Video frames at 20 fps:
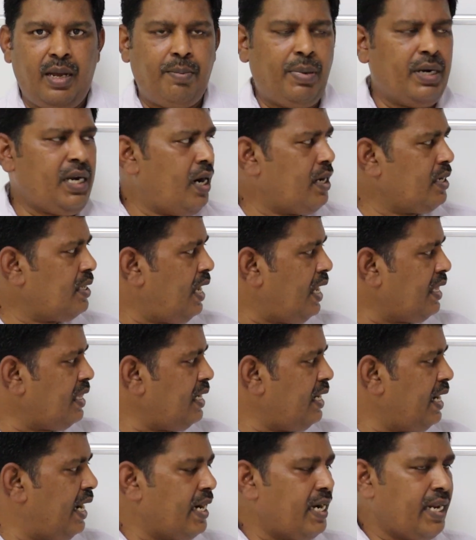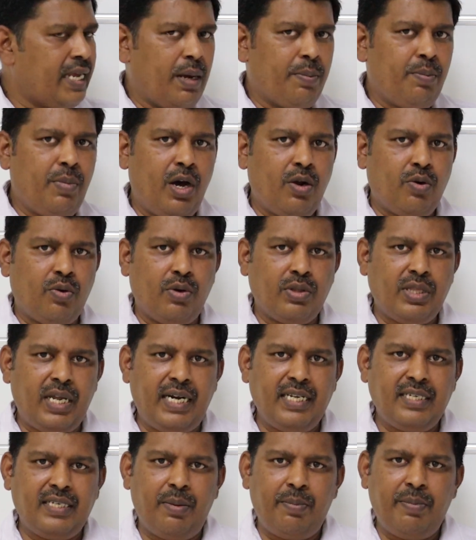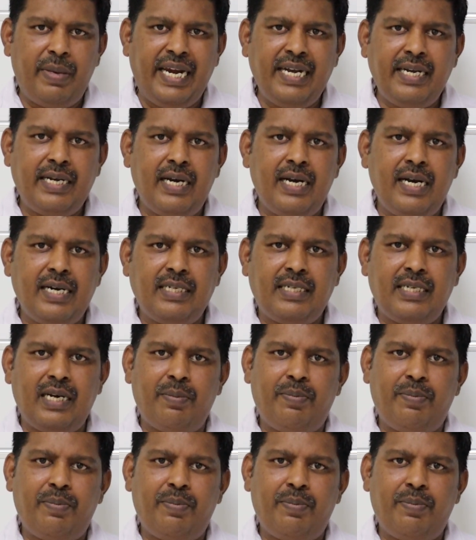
But on the other hand, MRO, that is the maintenance,